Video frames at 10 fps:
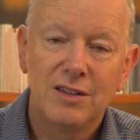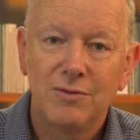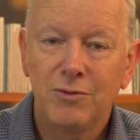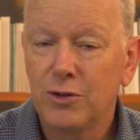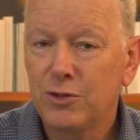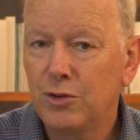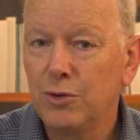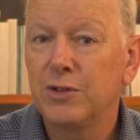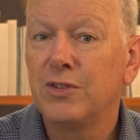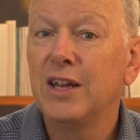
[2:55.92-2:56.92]
verse 2
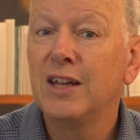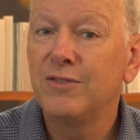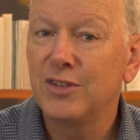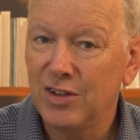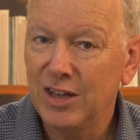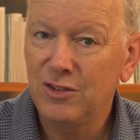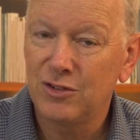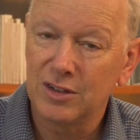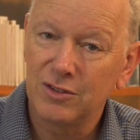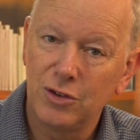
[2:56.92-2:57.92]
is an
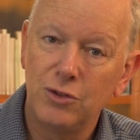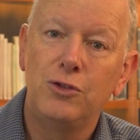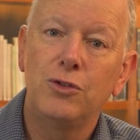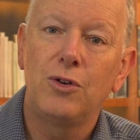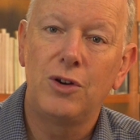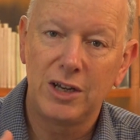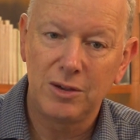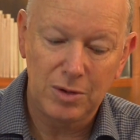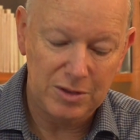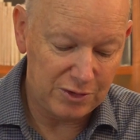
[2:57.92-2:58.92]
invitation to join
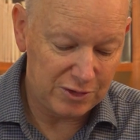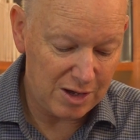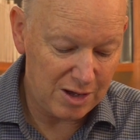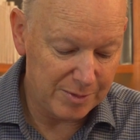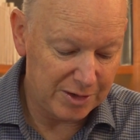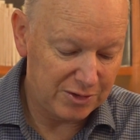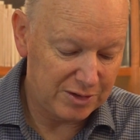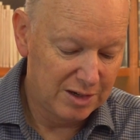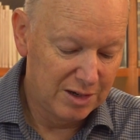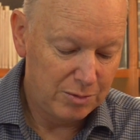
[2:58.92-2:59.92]
with the psalmist,
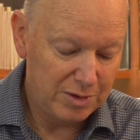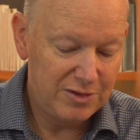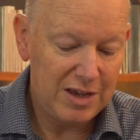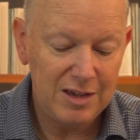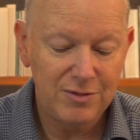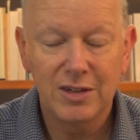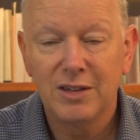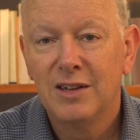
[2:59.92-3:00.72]
with David,